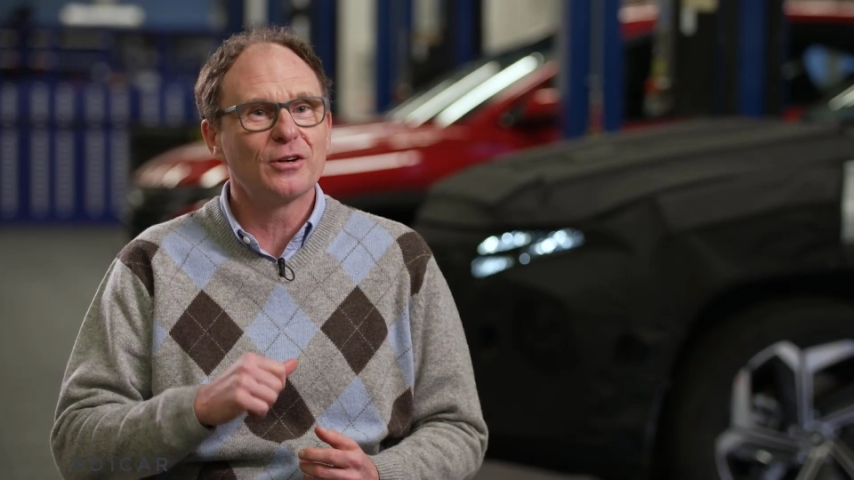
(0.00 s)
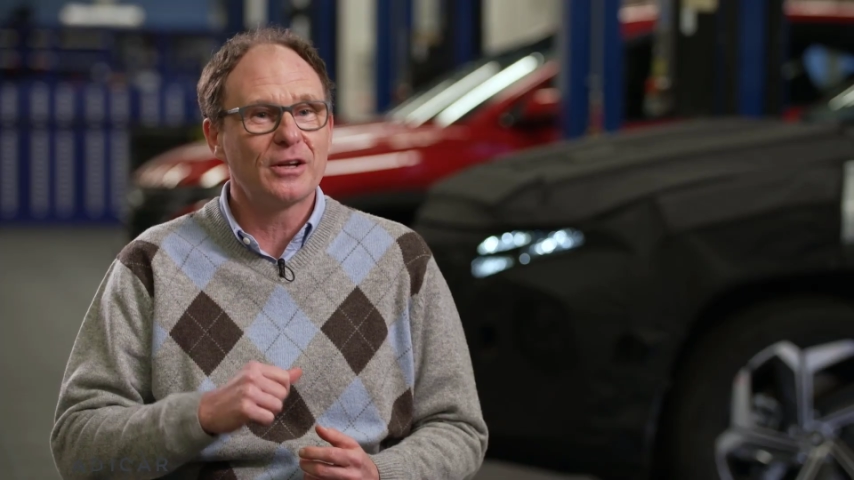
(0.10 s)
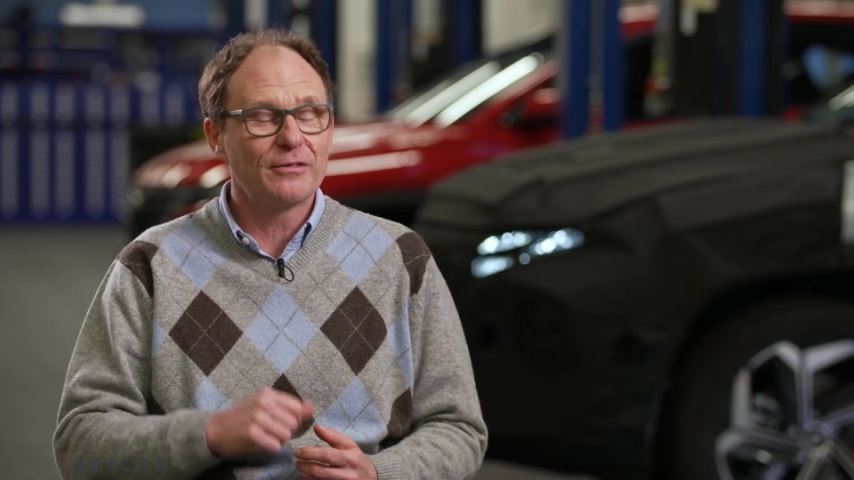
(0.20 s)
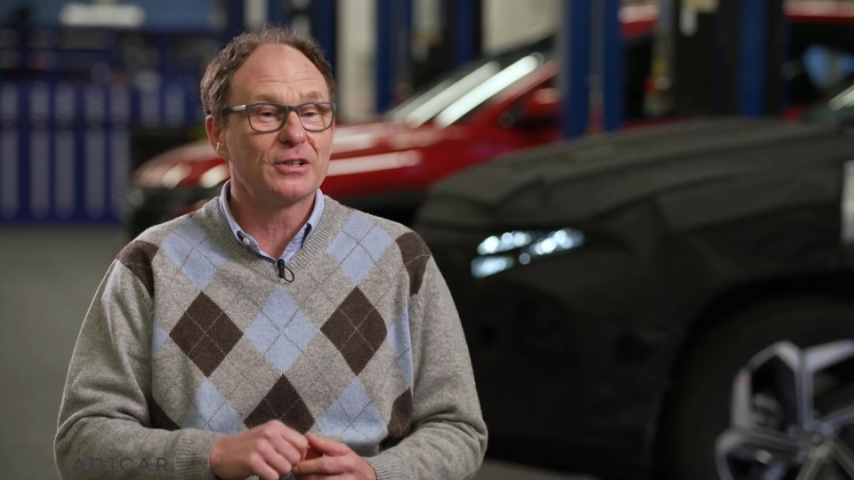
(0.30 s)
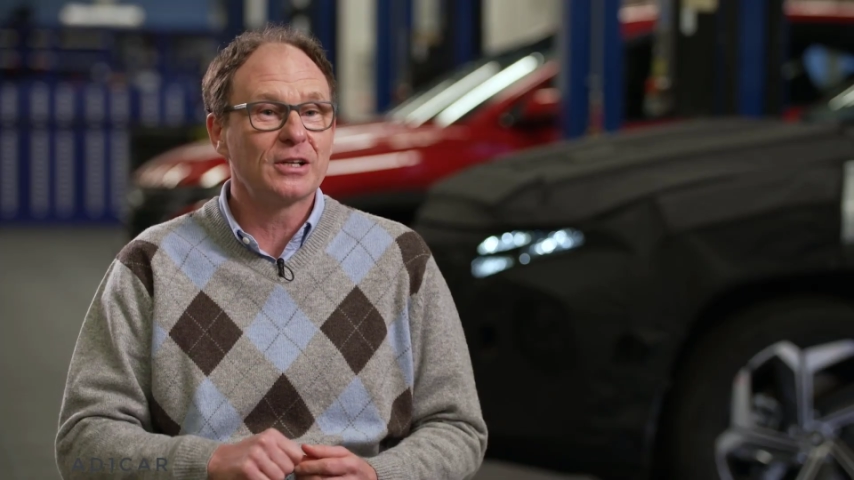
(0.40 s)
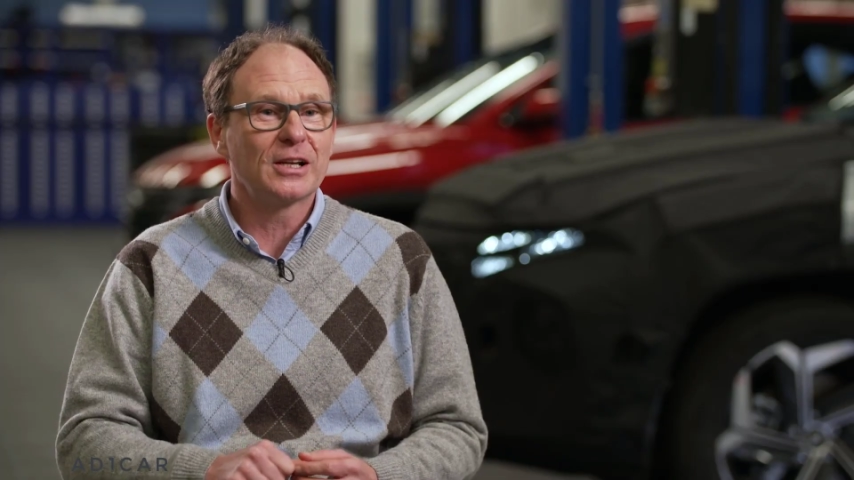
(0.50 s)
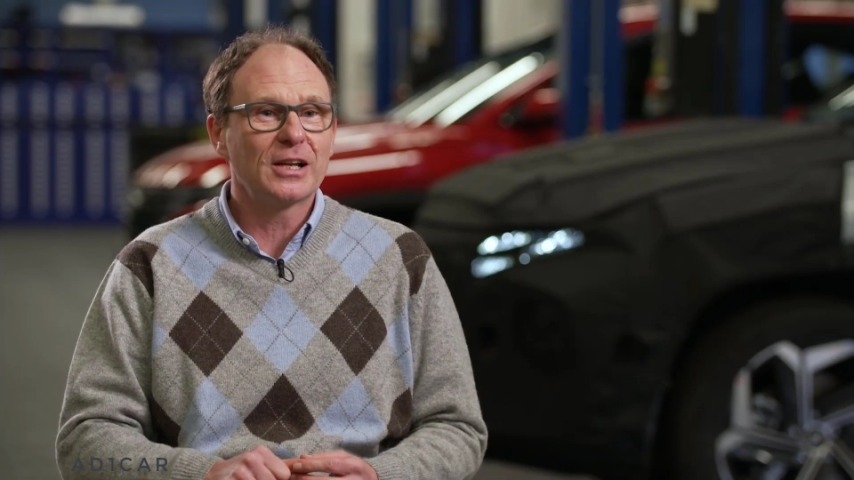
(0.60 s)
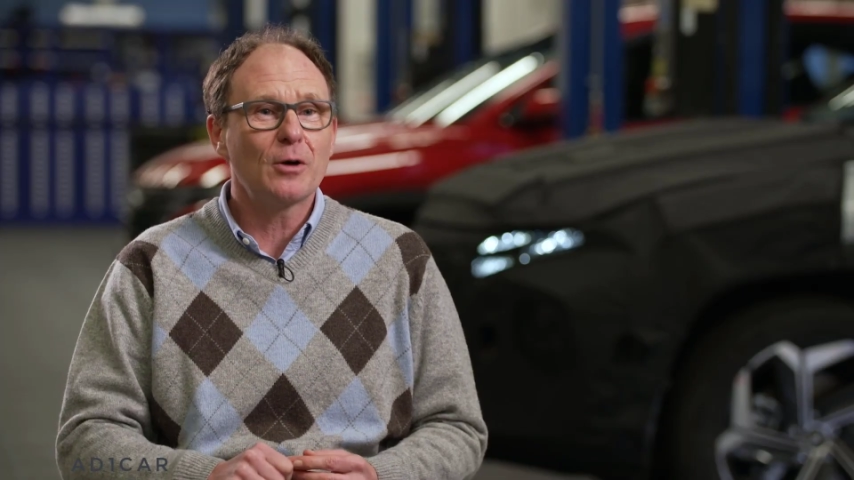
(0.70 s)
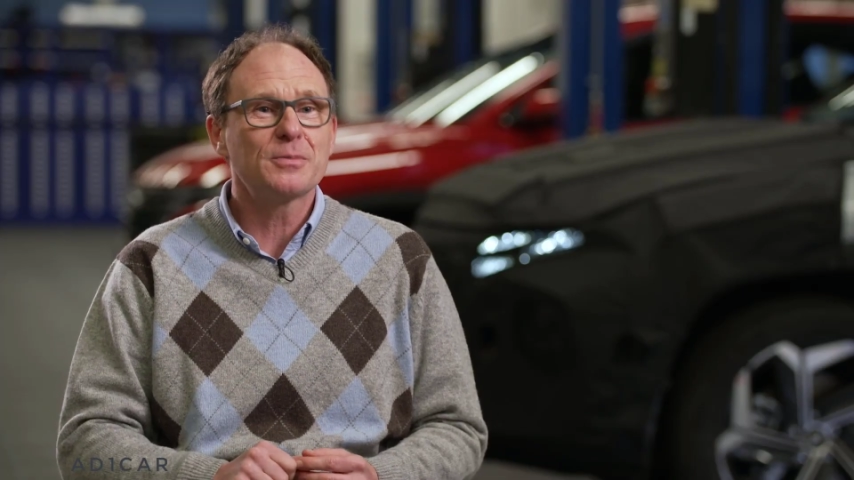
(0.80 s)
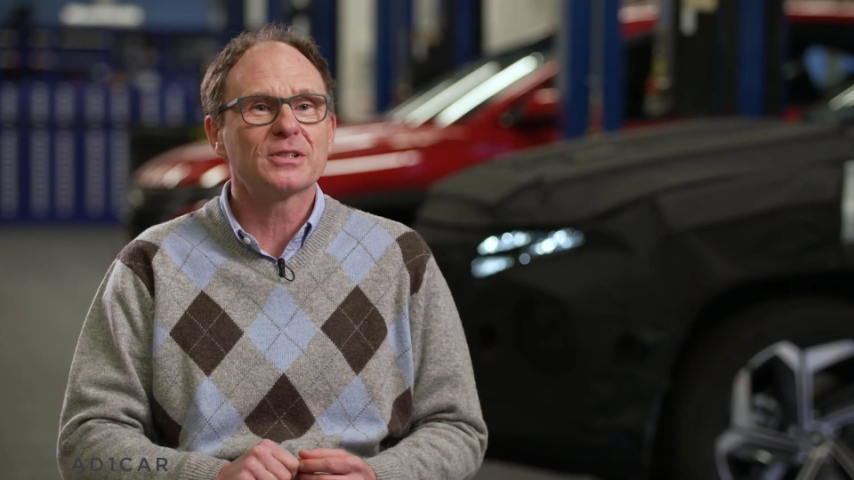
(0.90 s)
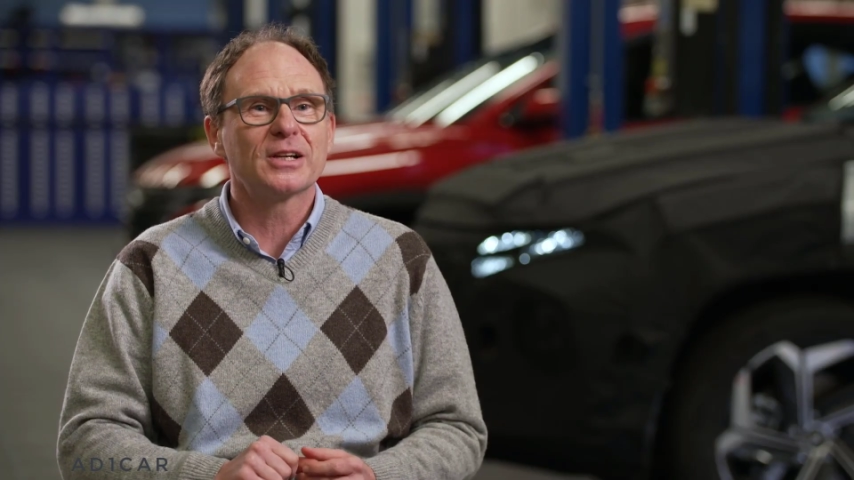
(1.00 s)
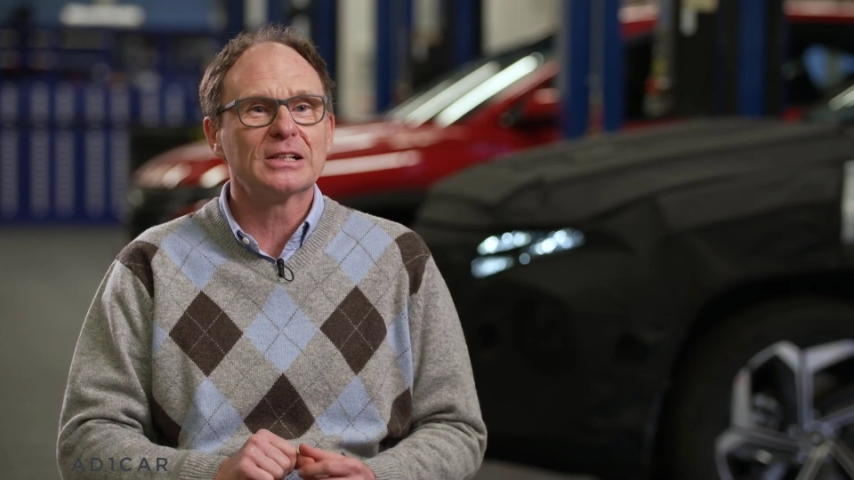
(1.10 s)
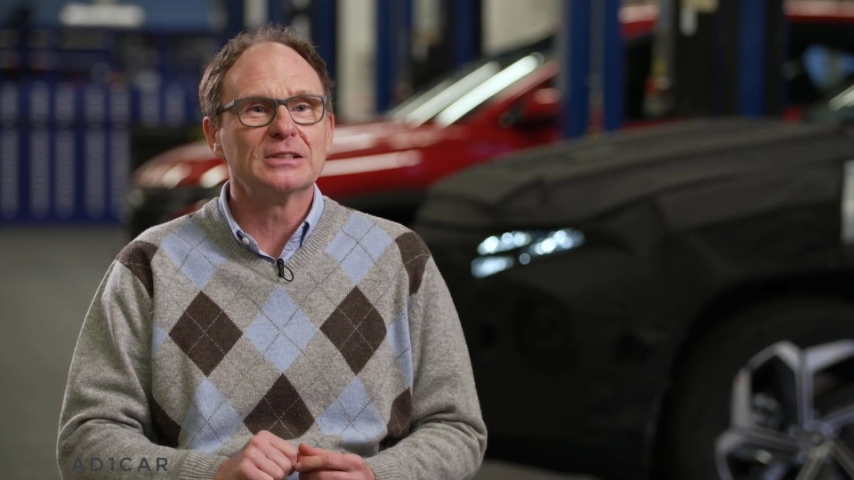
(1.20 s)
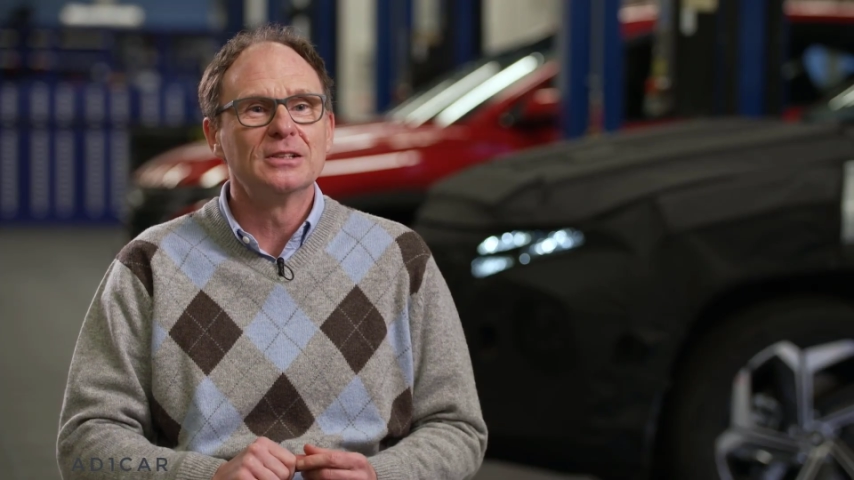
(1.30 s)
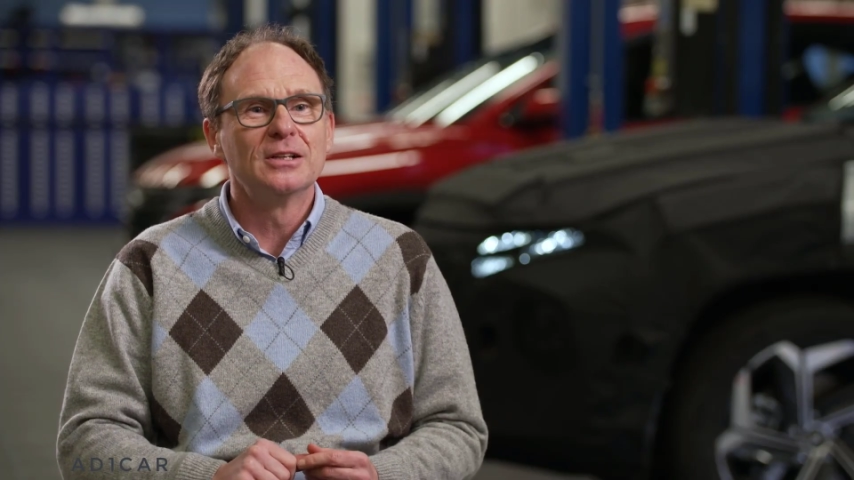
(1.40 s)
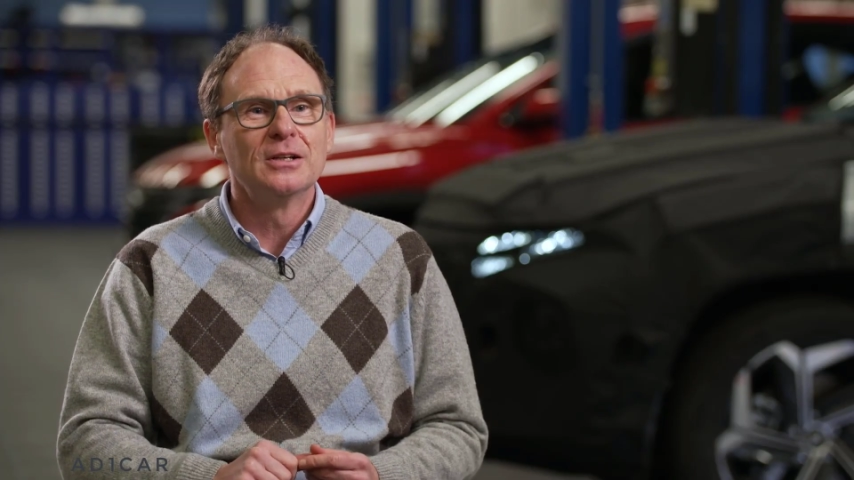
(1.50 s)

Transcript: on every little obstacle.